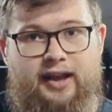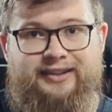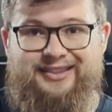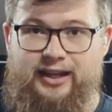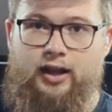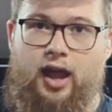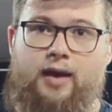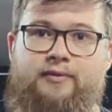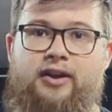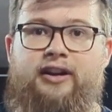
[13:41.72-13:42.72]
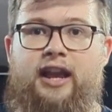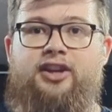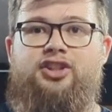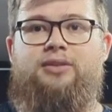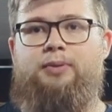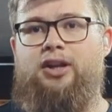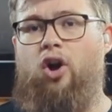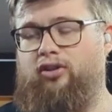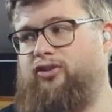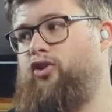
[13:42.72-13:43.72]
single arm variation, but
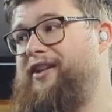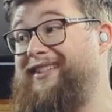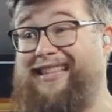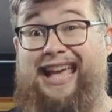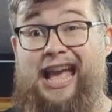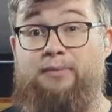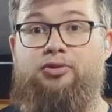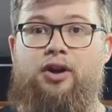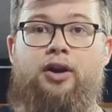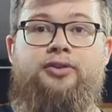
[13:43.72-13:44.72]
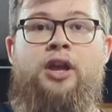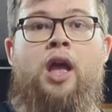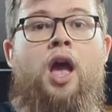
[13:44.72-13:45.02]
not as strict as the cable rows.